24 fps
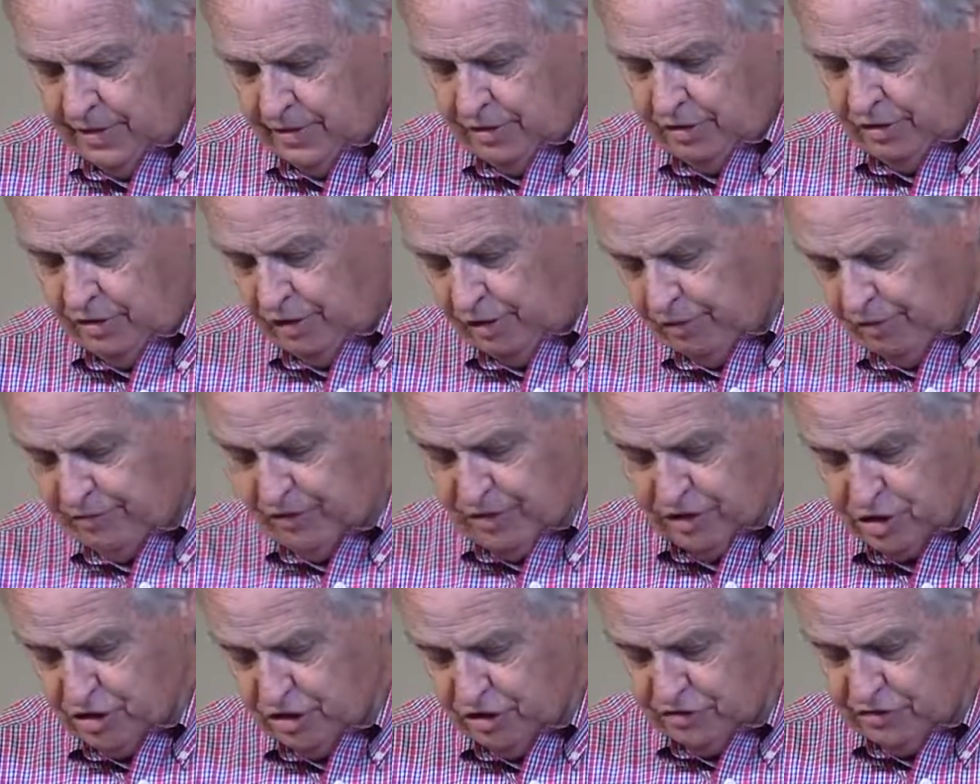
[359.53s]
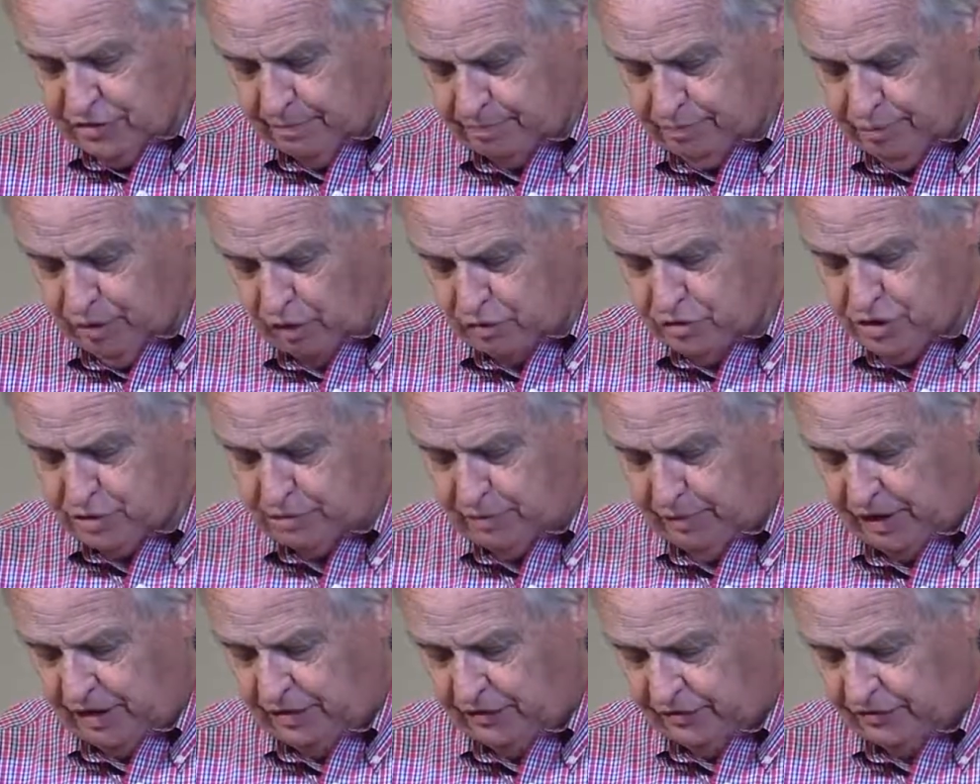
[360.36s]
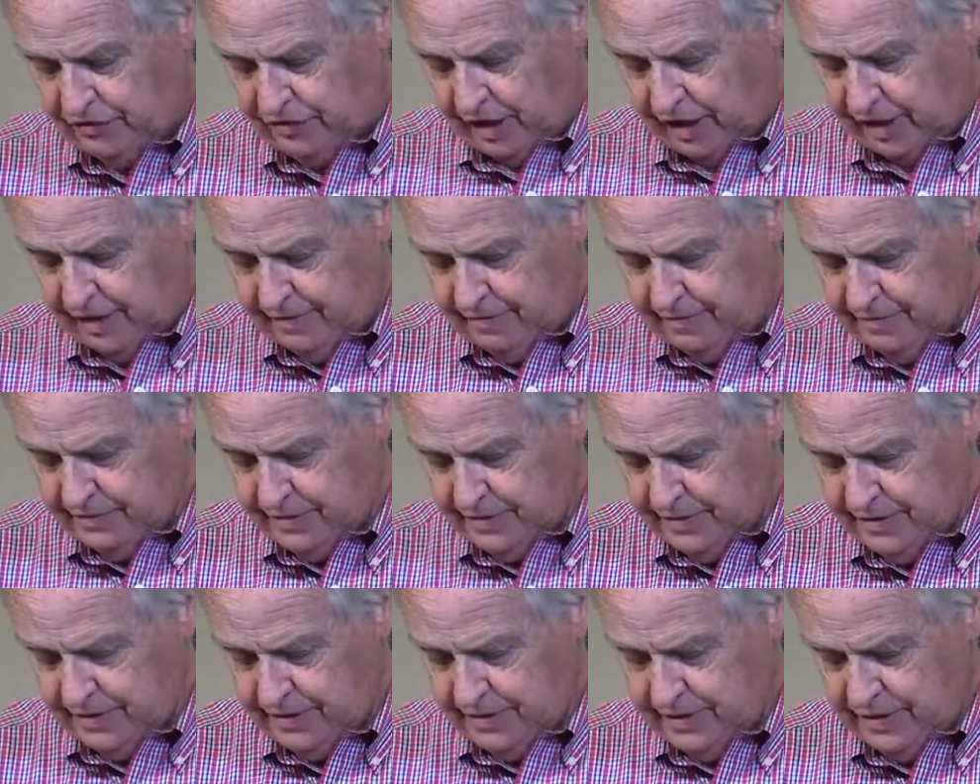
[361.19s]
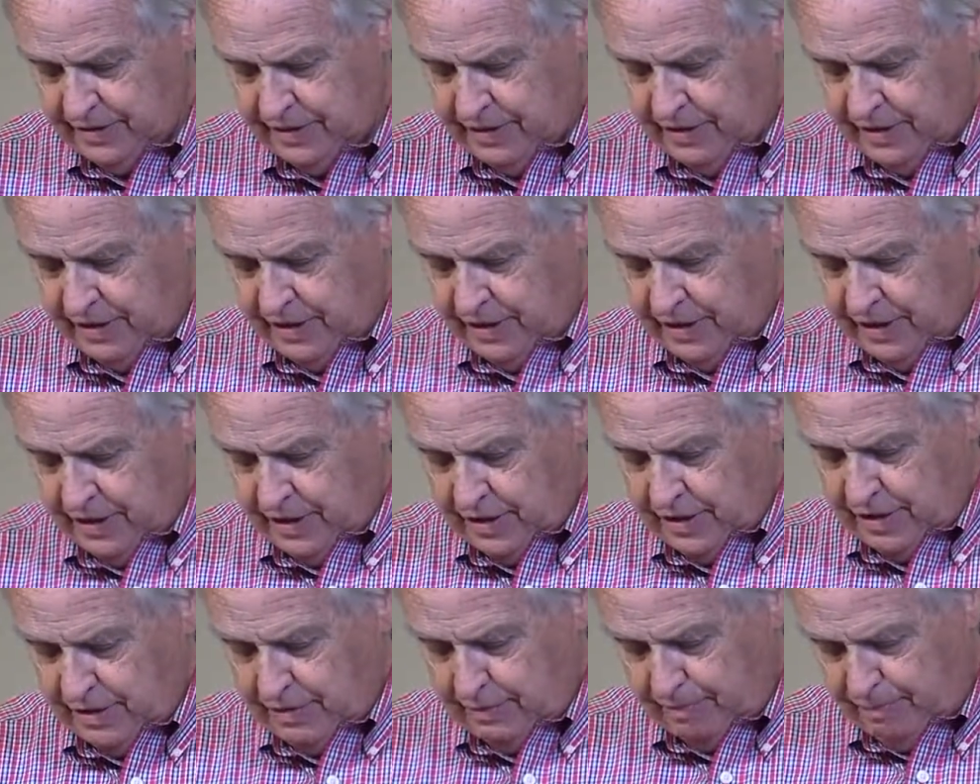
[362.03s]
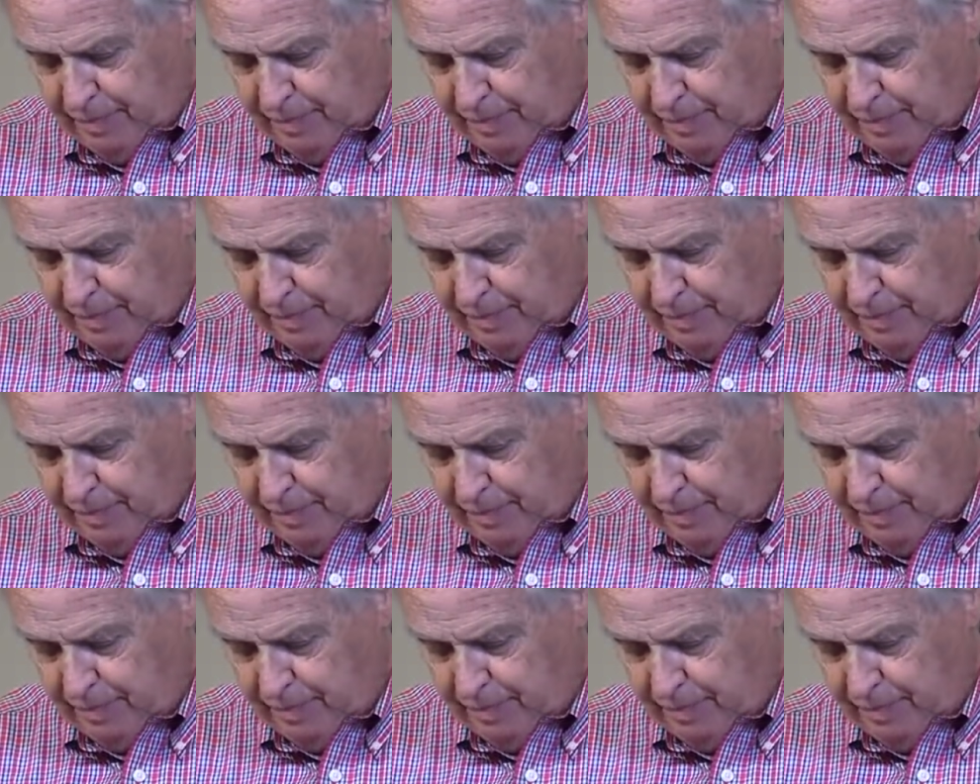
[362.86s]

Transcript: the officials approached me and said, "The